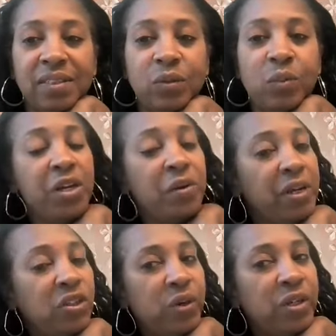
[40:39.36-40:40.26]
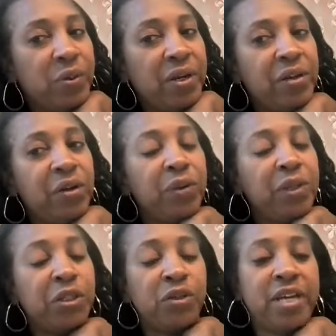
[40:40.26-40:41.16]
what do you enjoy doing in your
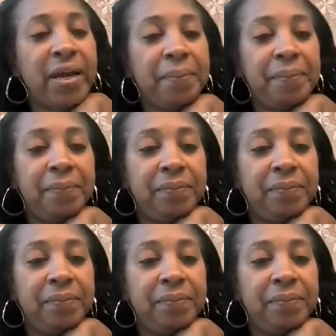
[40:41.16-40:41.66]
leisure time?